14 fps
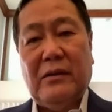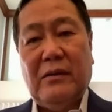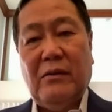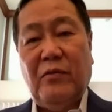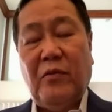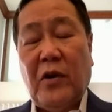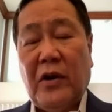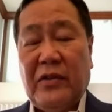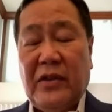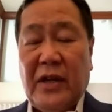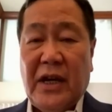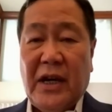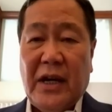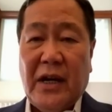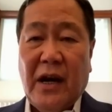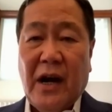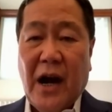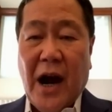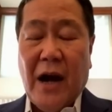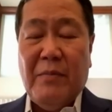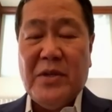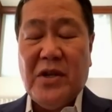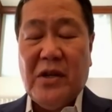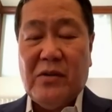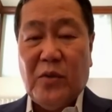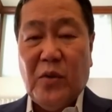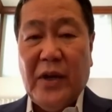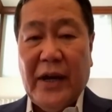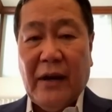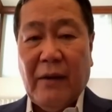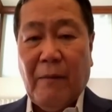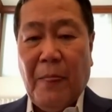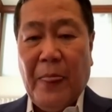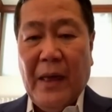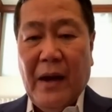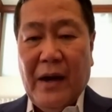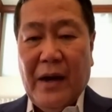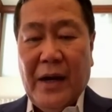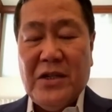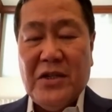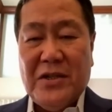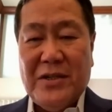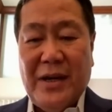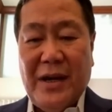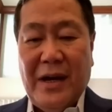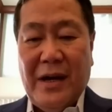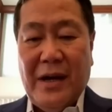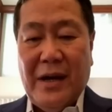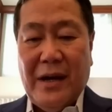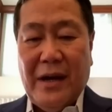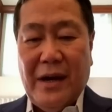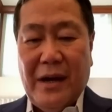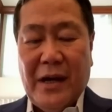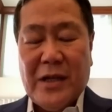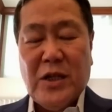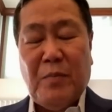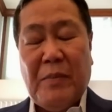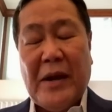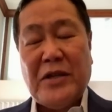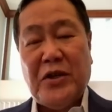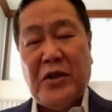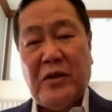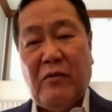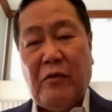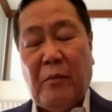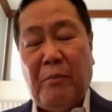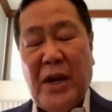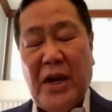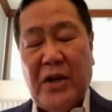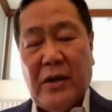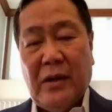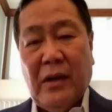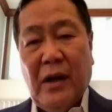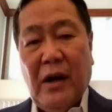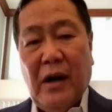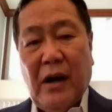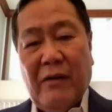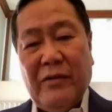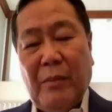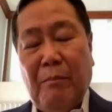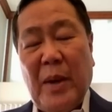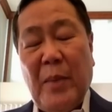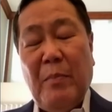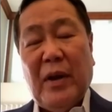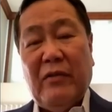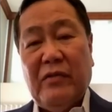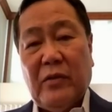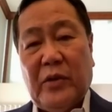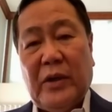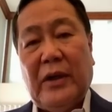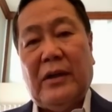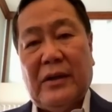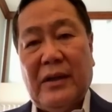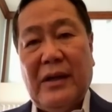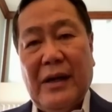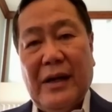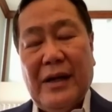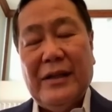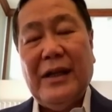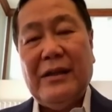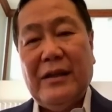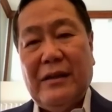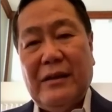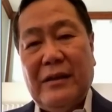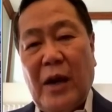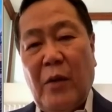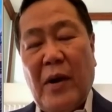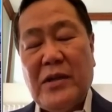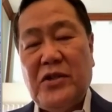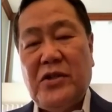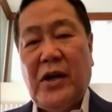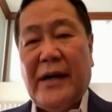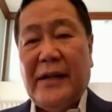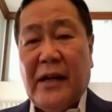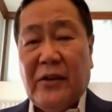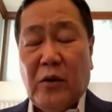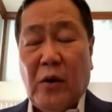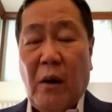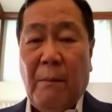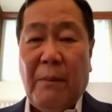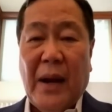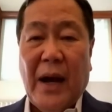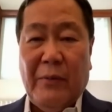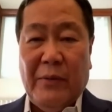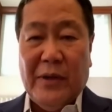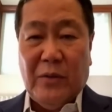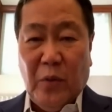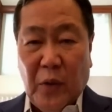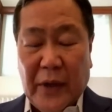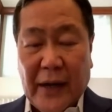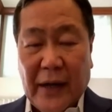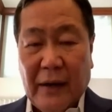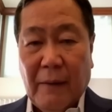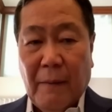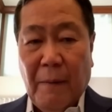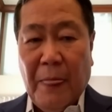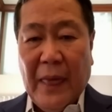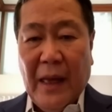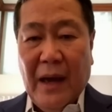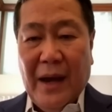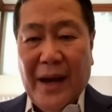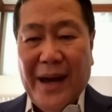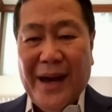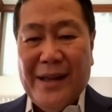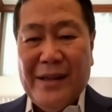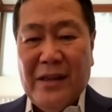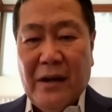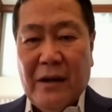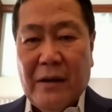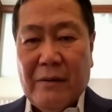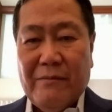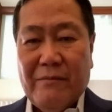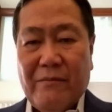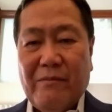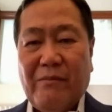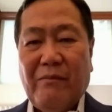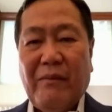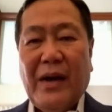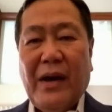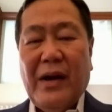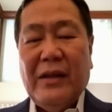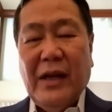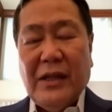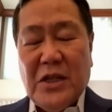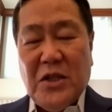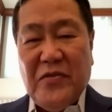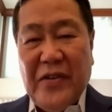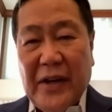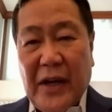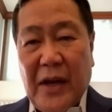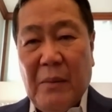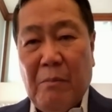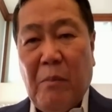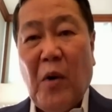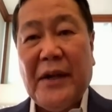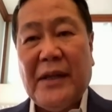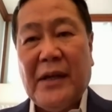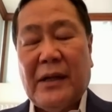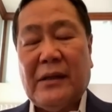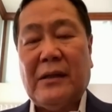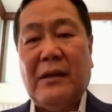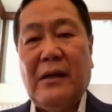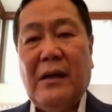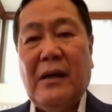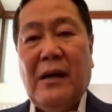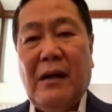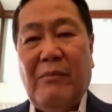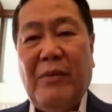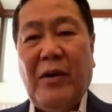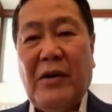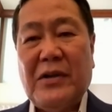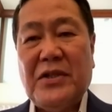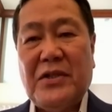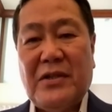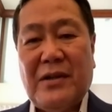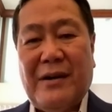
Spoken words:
for the arbitral ruling. It's the expression of opinion of the people of the world that they want China to comply with the ruling. And that is very important because